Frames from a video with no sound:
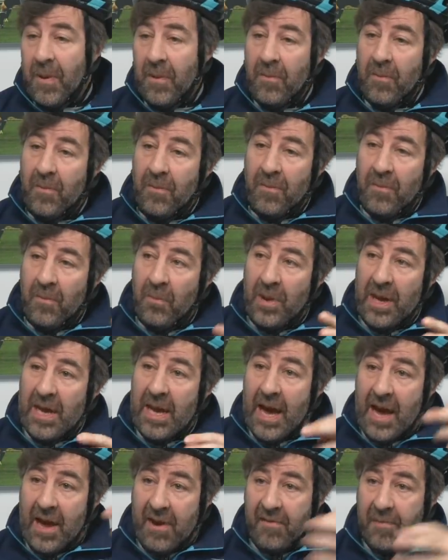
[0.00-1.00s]
But
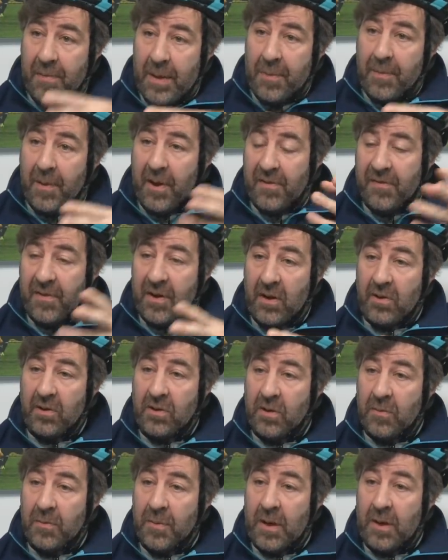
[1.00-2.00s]
we have people I feel
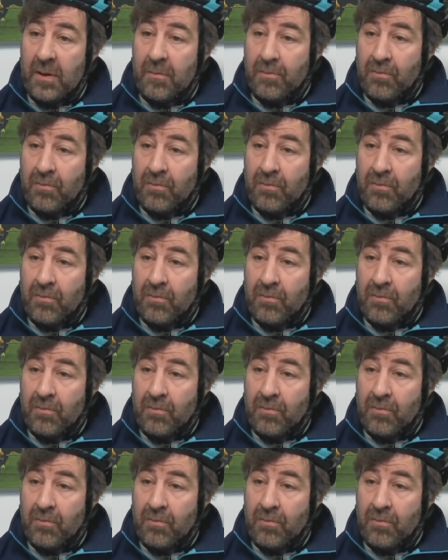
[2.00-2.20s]
who can be